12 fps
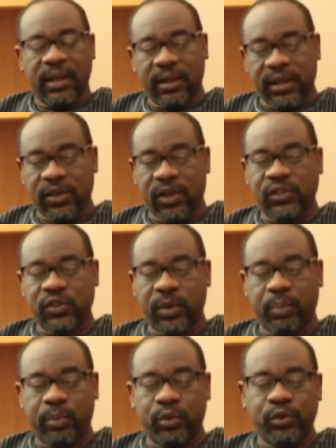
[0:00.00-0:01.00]
There's also a
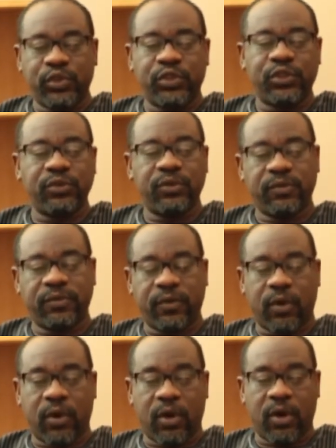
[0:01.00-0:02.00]
push
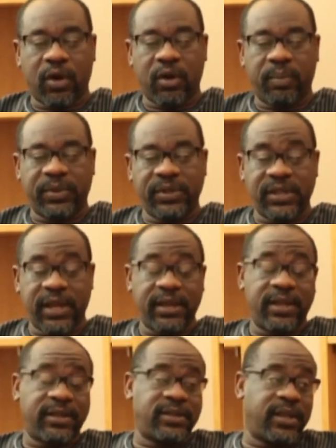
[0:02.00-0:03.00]
for
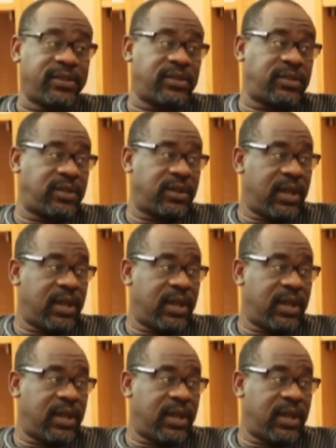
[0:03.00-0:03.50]
PCI-DSS